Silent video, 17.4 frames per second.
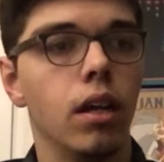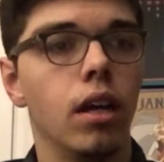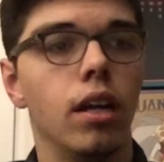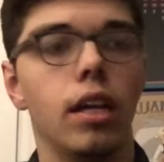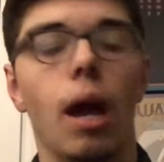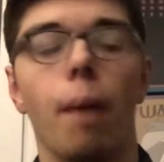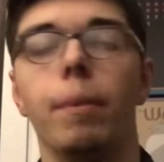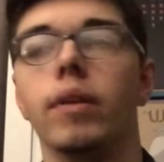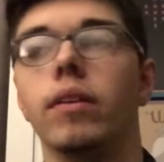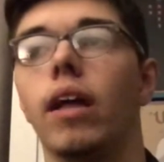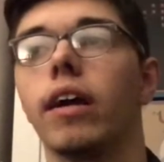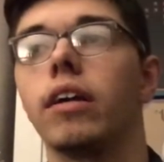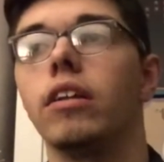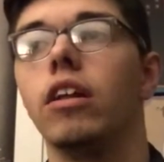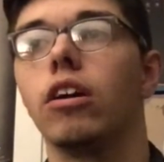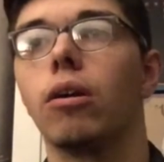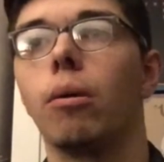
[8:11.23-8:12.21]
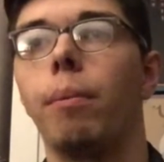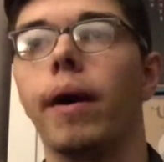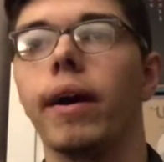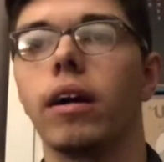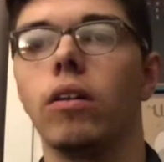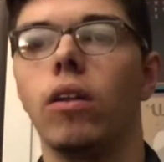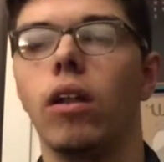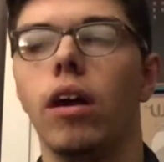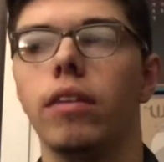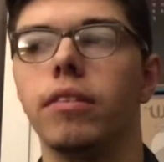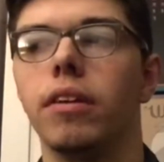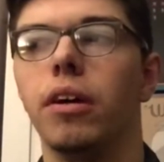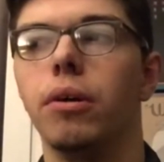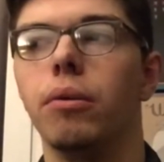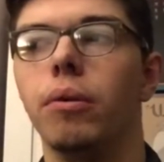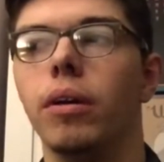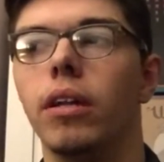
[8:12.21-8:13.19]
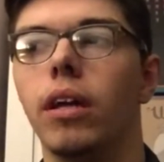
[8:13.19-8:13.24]
yeah, I've been liking Nickelback a lot,
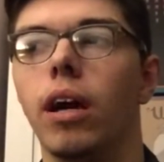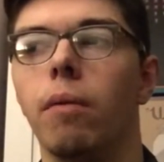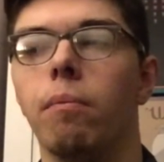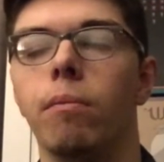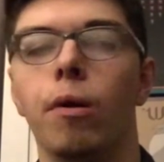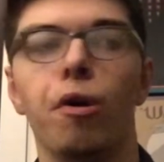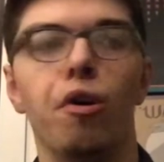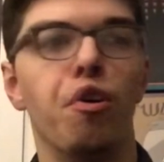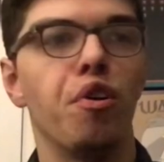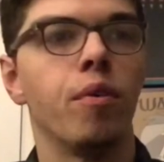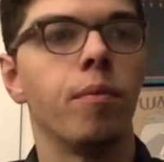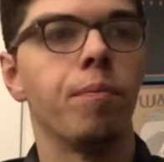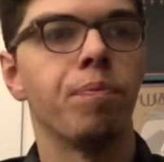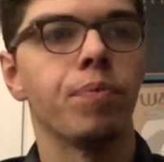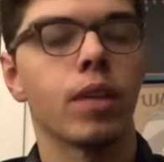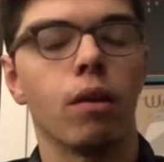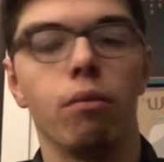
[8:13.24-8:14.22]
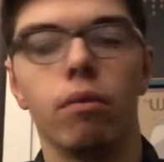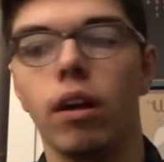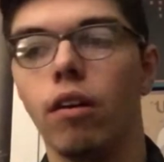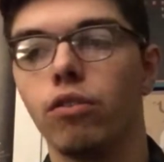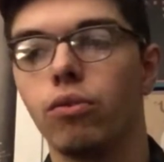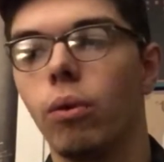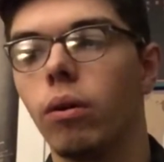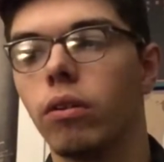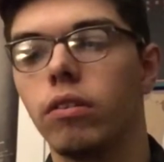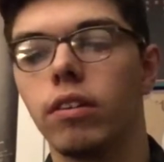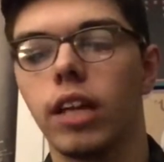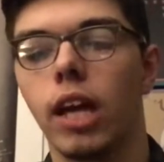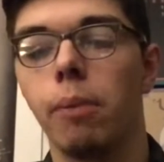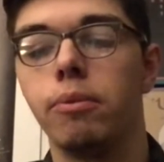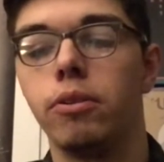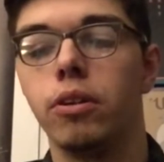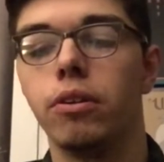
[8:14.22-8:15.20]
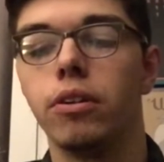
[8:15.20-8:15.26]
though. And when I was walking to the
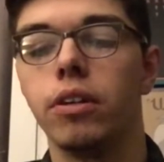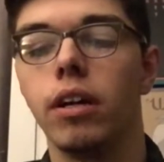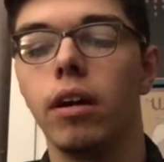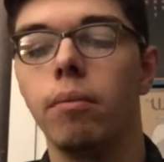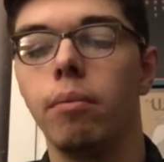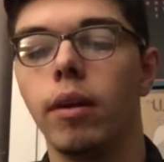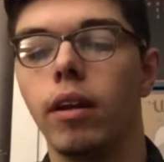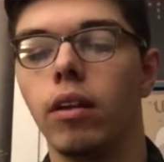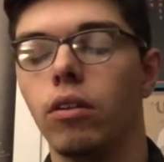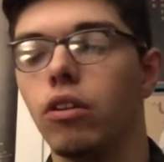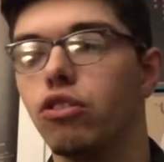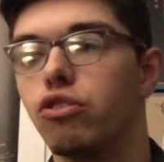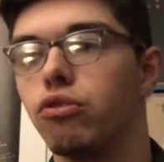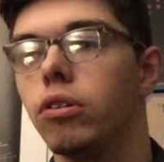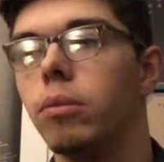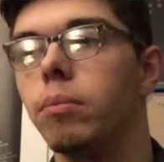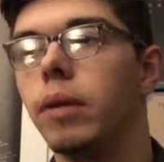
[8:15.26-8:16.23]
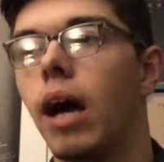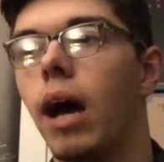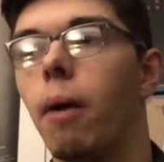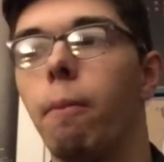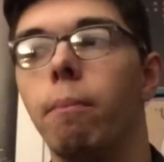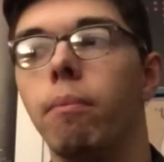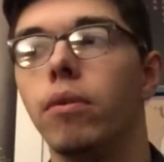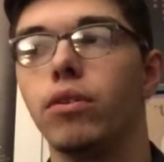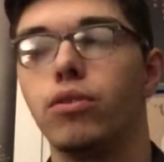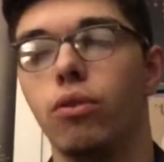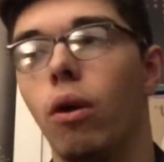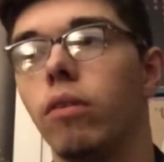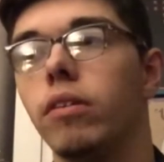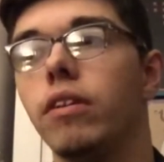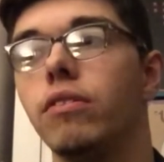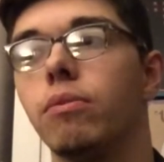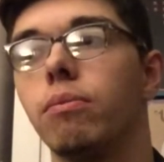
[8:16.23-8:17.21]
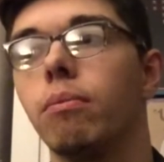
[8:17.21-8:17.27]
cafeteria at a lunchroom and I saw
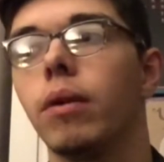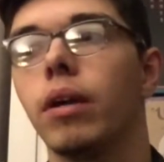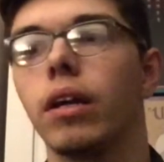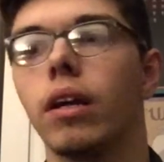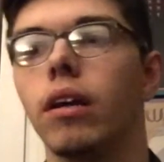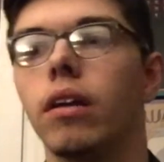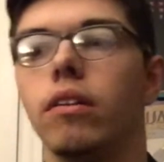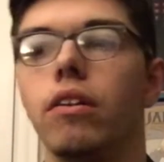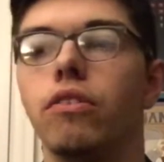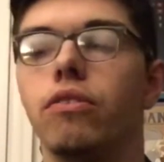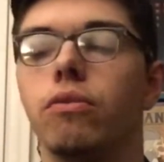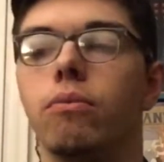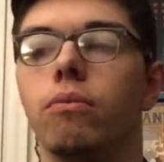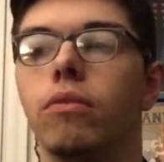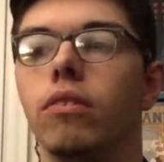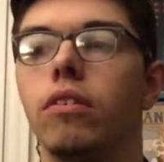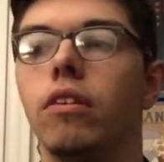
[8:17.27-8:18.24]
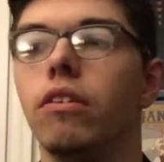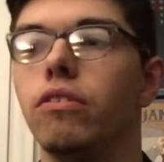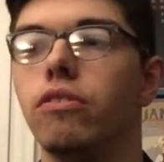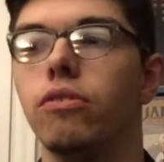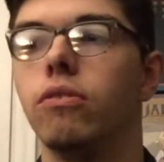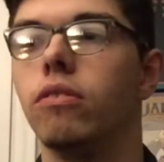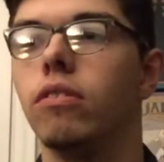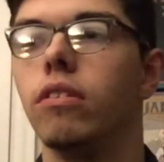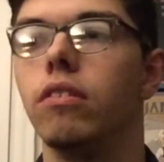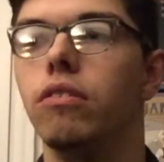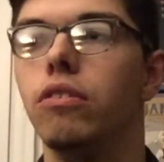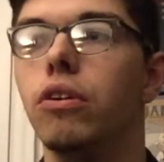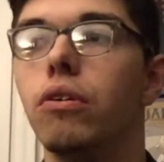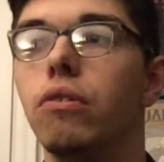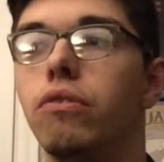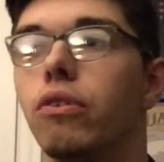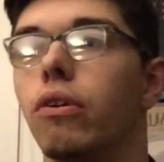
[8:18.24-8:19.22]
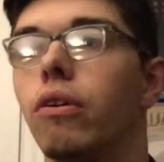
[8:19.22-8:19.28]
these
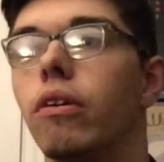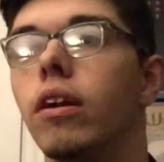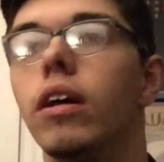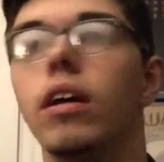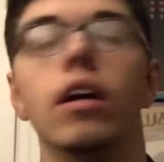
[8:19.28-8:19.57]
dudes are